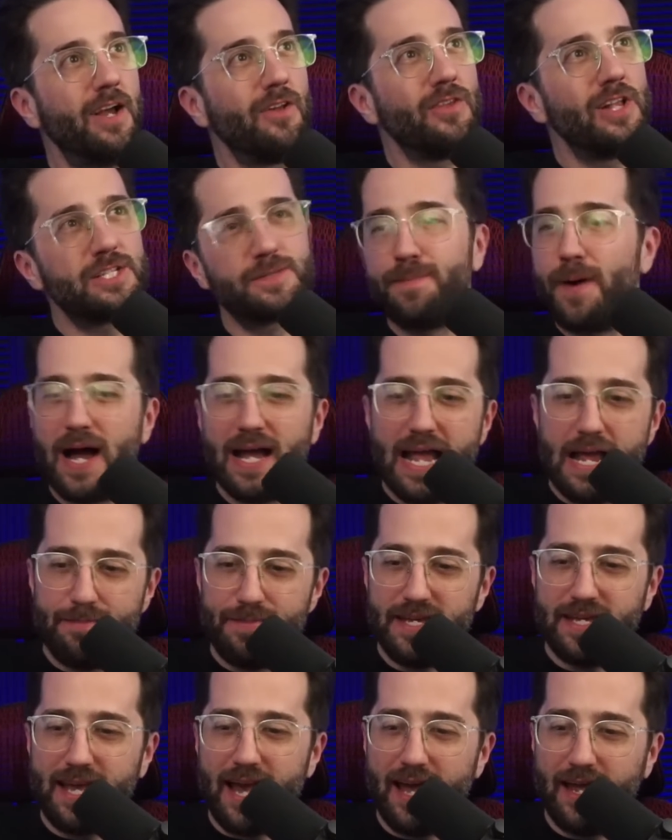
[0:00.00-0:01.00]
Let's buy
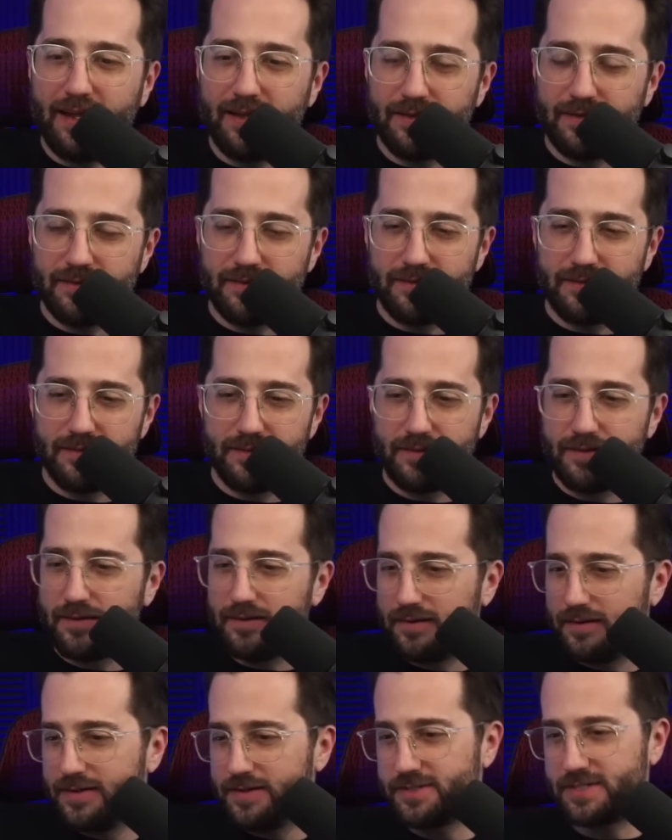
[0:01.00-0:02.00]
ABK.
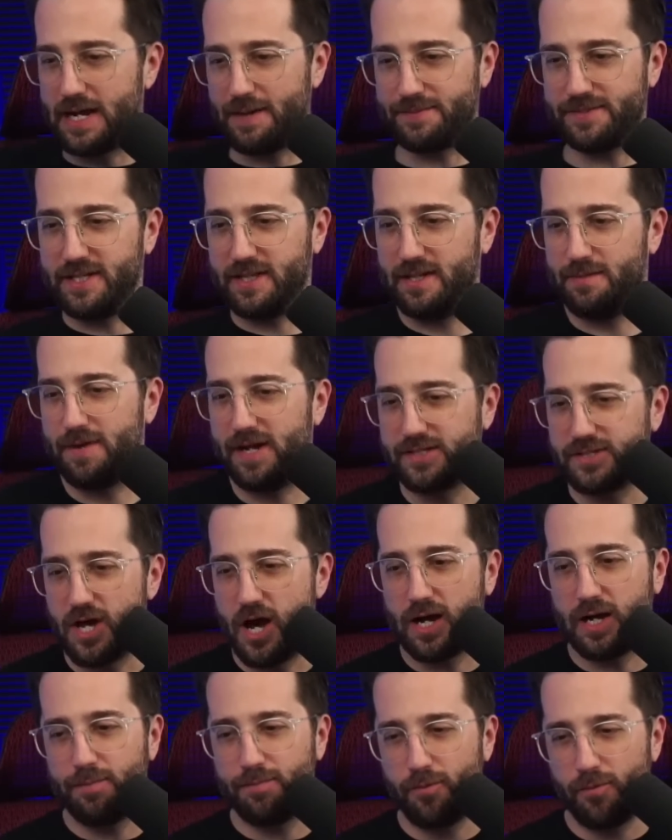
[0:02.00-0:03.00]
Stop stealing my
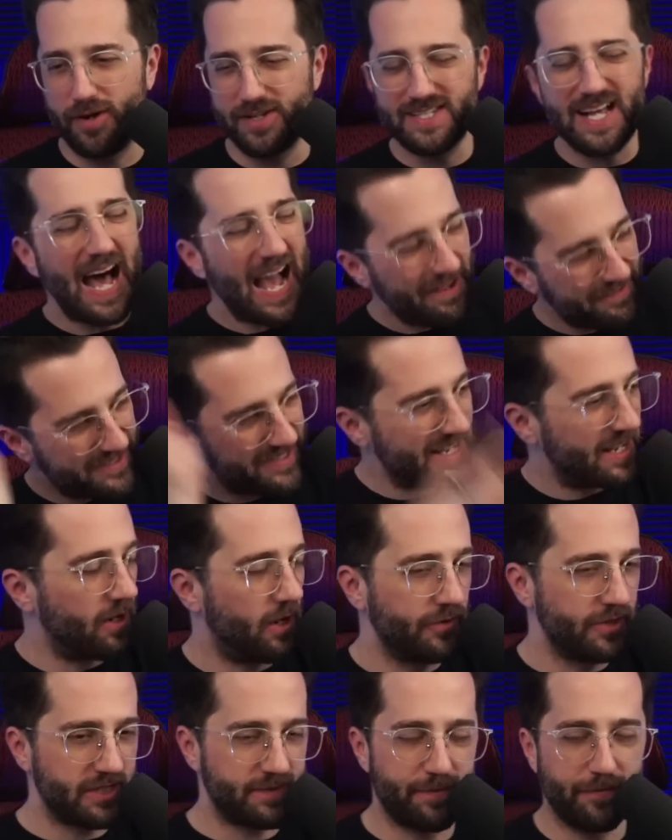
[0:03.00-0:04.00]
talking points. I've said
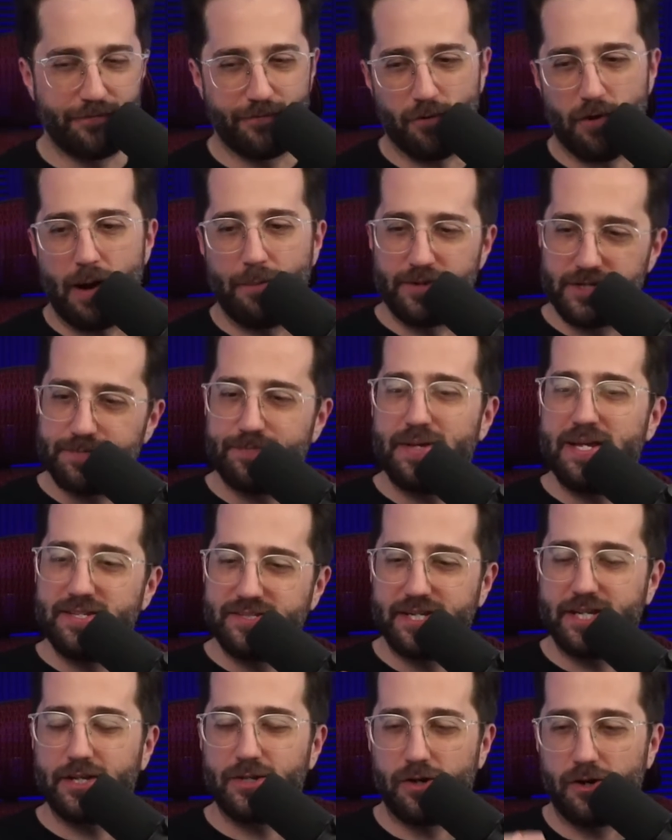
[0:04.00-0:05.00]
all this before. I'm just
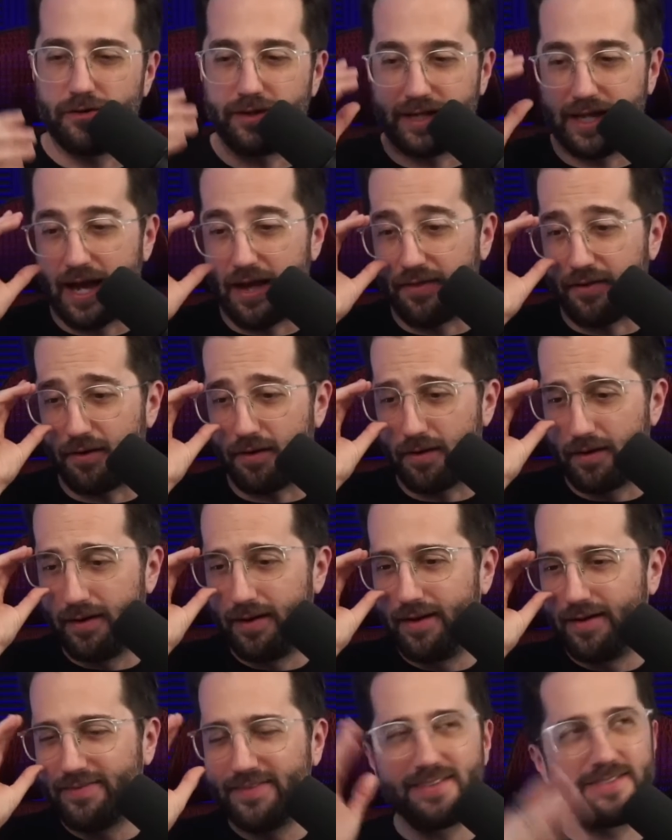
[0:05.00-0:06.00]
piecing it all together.
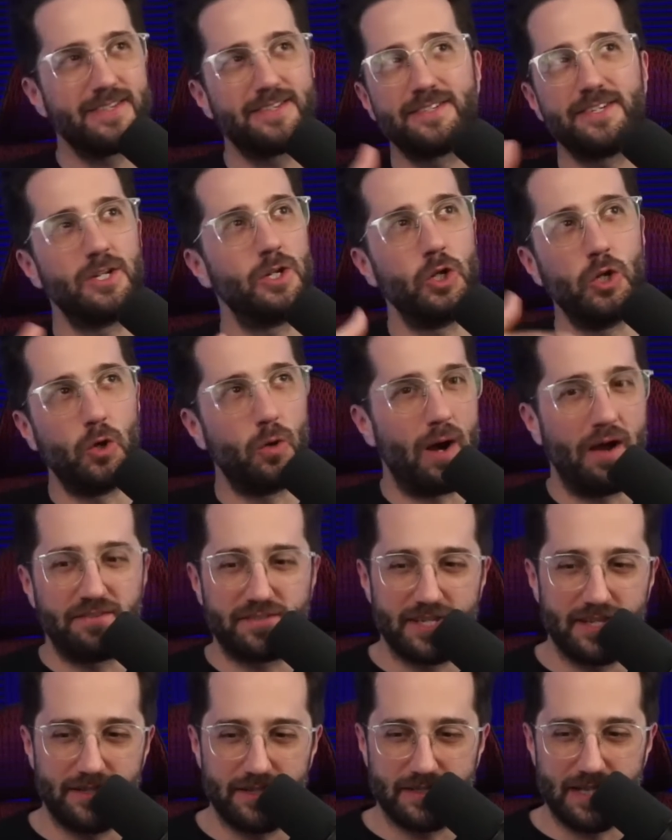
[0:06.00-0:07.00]
This isn't new. I
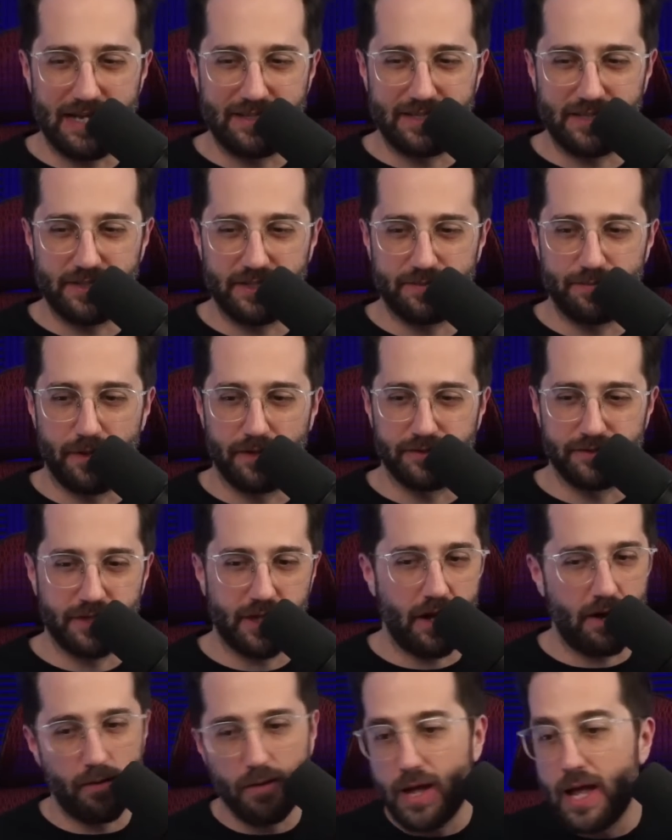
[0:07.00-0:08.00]
said this months
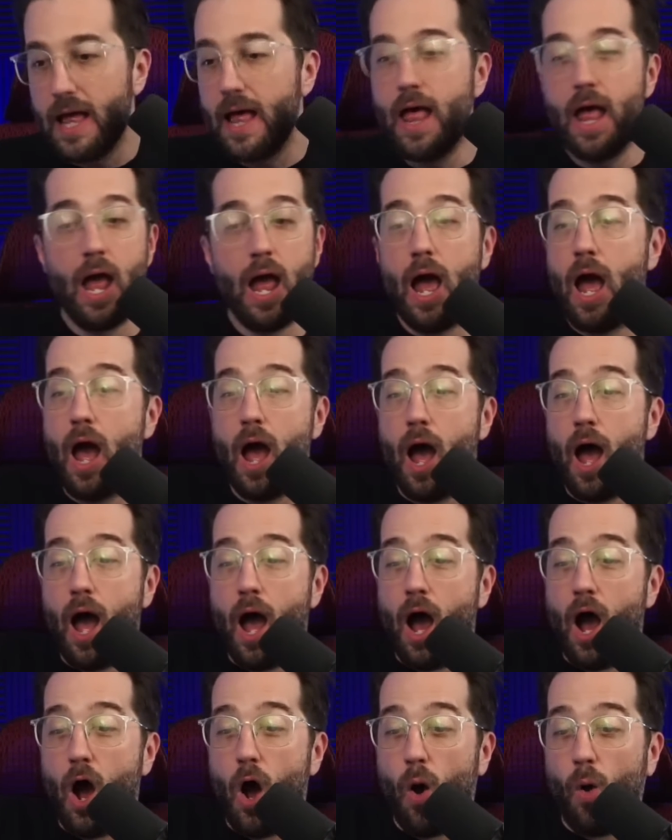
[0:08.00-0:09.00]
ago.
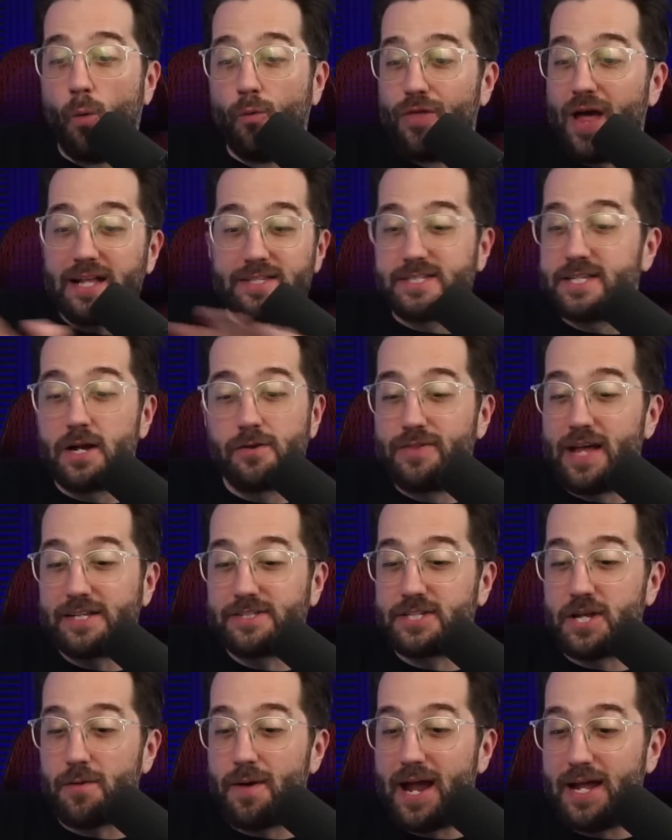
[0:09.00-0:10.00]
That's
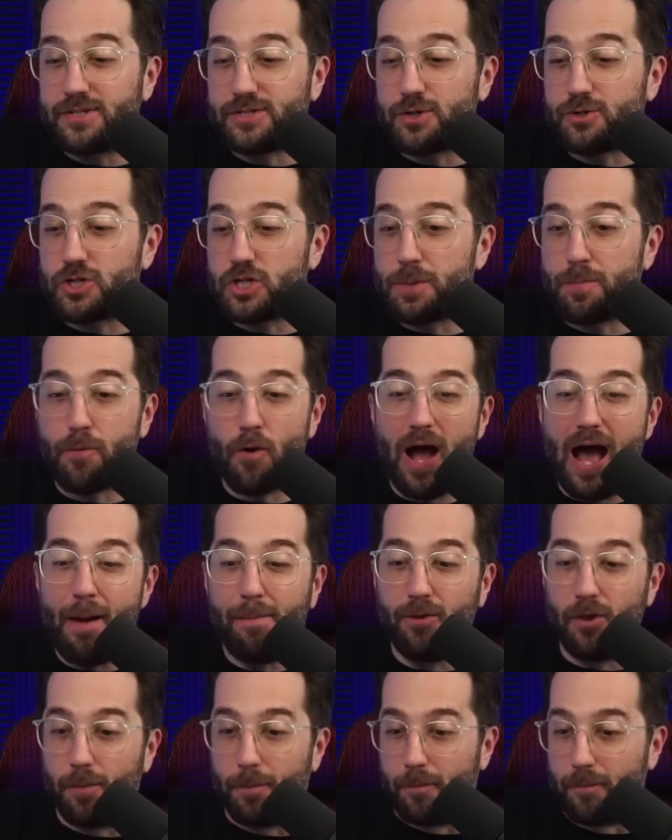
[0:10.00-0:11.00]
their answer to the
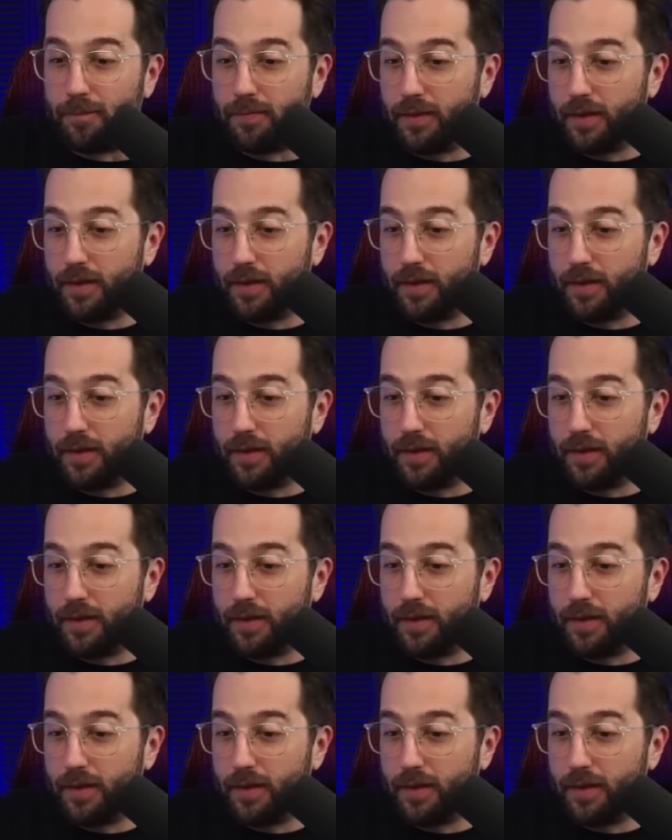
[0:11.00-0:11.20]
problem.